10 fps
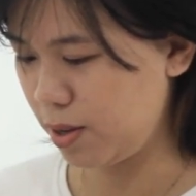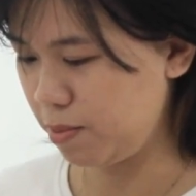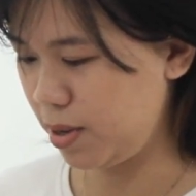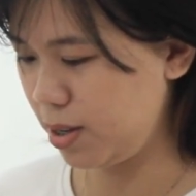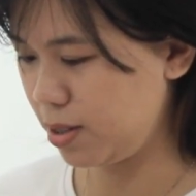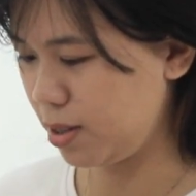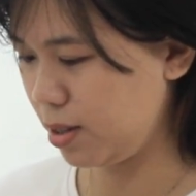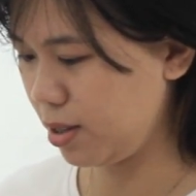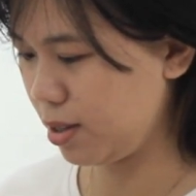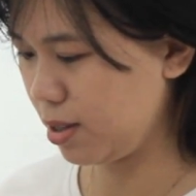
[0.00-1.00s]

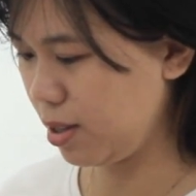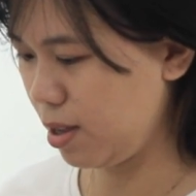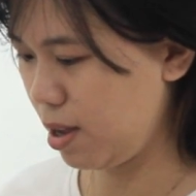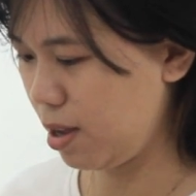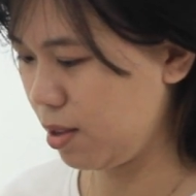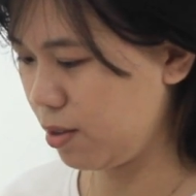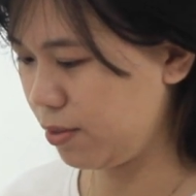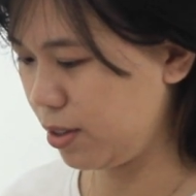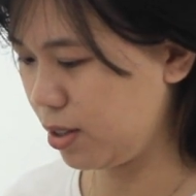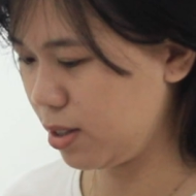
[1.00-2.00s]
Amazing. I
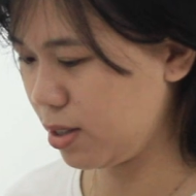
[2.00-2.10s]
love it.